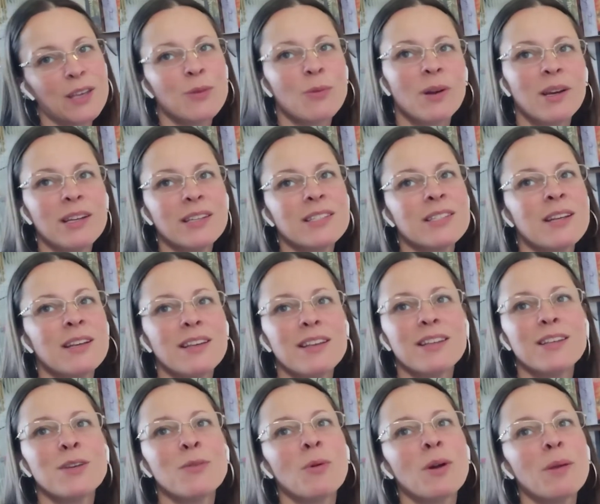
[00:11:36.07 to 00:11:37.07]
You want
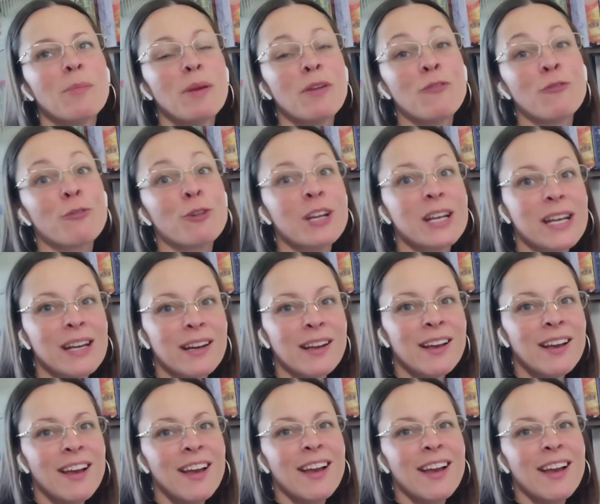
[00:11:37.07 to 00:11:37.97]
to be freed.